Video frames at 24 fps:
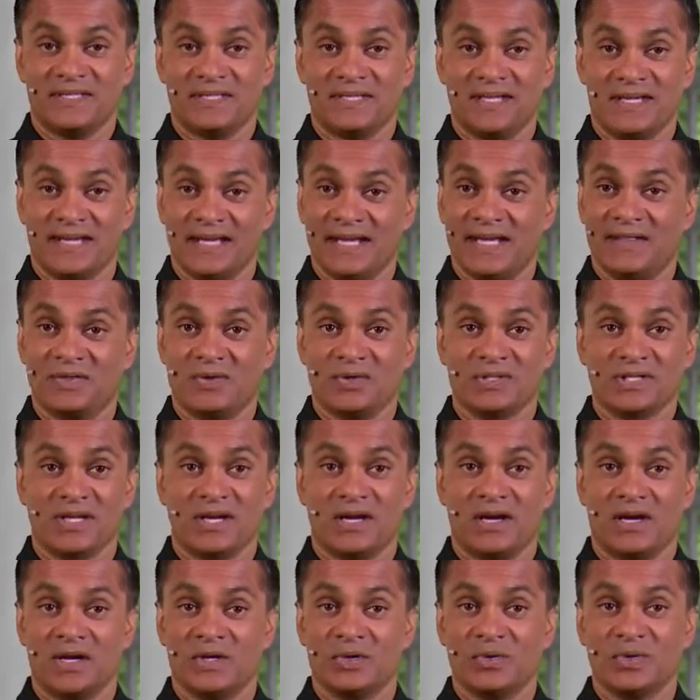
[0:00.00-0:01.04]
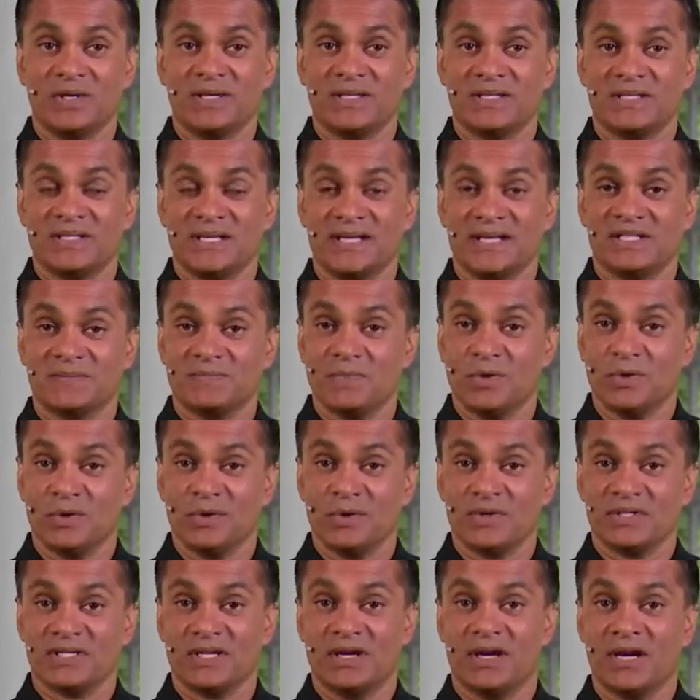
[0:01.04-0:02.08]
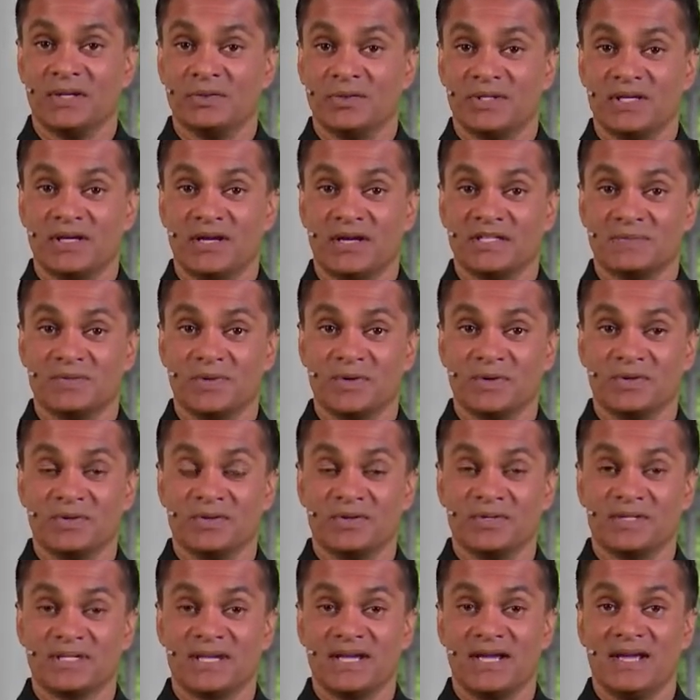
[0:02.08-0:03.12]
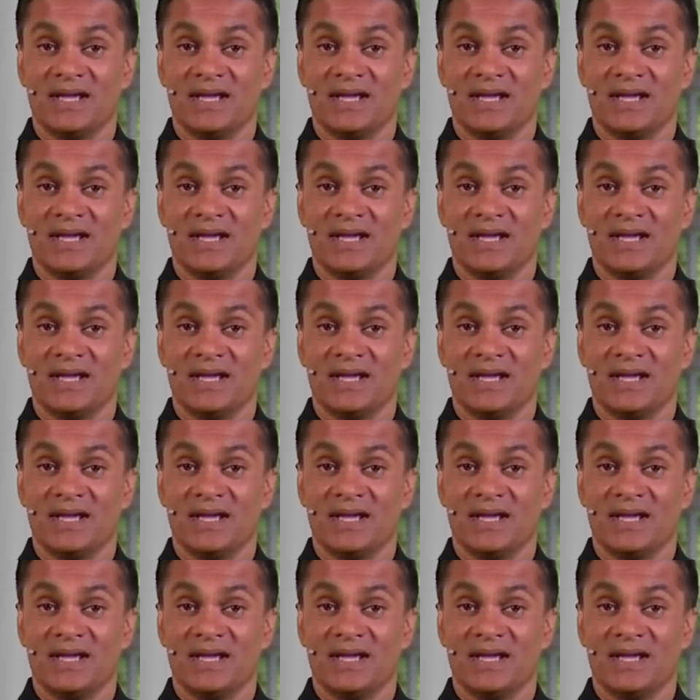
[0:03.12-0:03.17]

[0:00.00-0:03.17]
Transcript: Again, there's 100 smokers, 100 non-smokers,